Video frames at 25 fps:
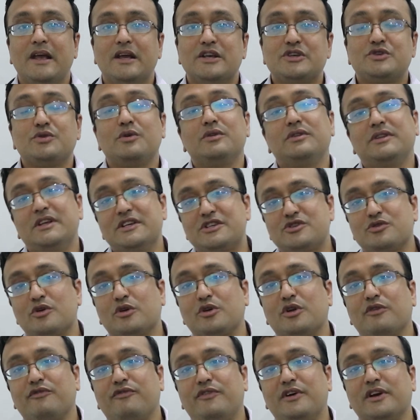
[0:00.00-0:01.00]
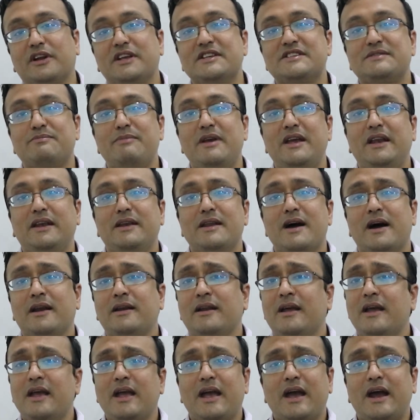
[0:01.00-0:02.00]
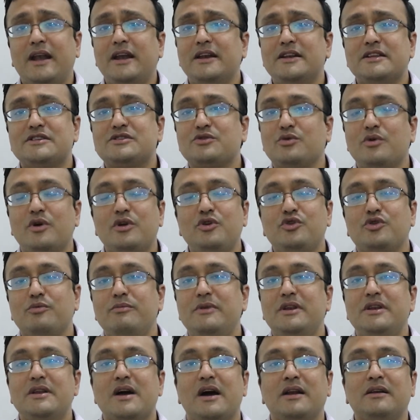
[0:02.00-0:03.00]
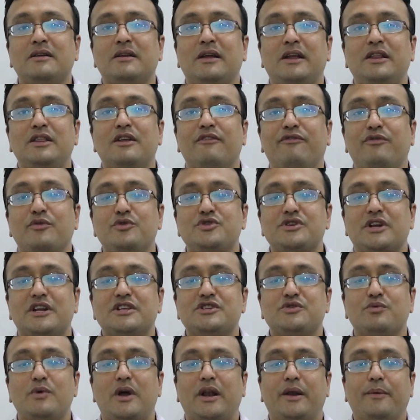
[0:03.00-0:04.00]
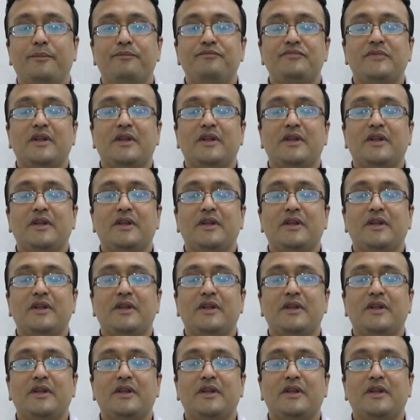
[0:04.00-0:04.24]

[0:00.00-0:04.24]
So this sort of work is being done, and it is going to be done in the future as well.